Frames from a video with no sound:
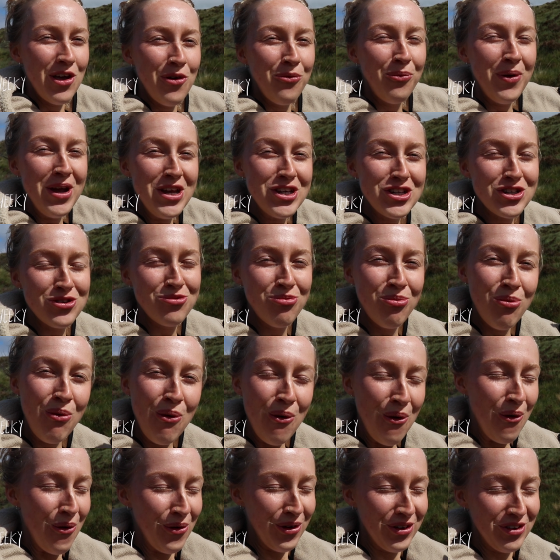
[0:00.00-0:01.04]
we just
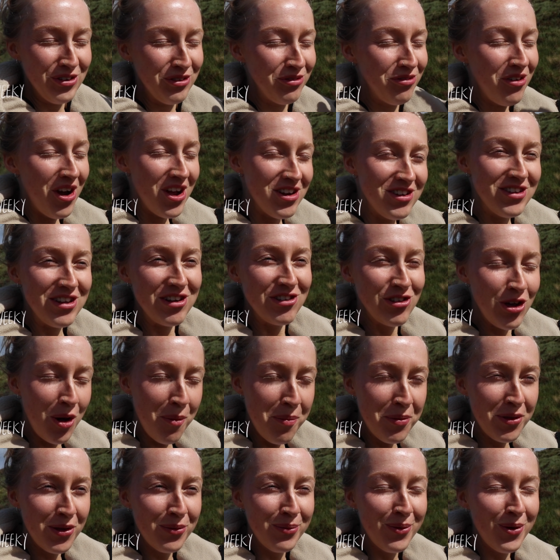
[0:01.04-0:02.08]
walked right to the
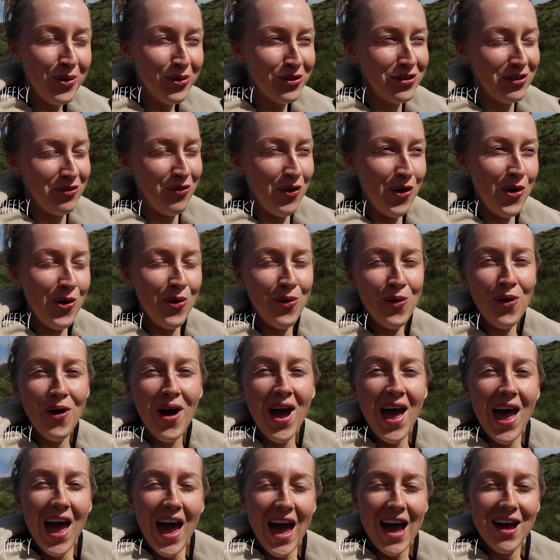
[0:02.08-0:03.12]
top of the waterfall
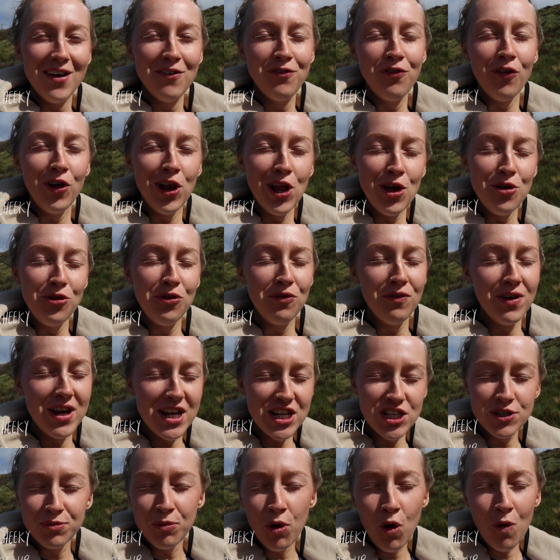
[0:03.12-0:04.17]
and followed a really
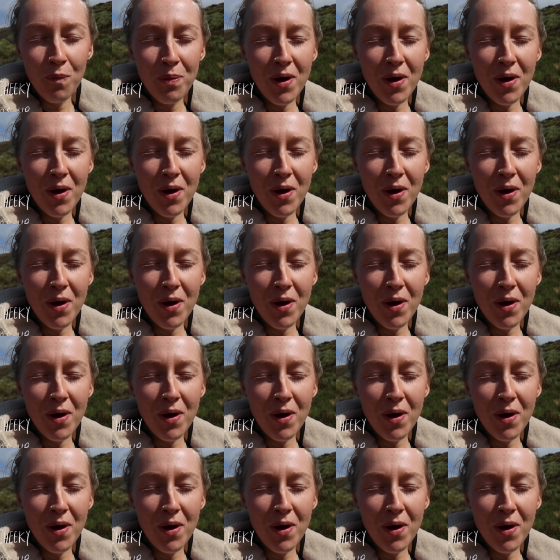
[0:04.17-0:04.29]
small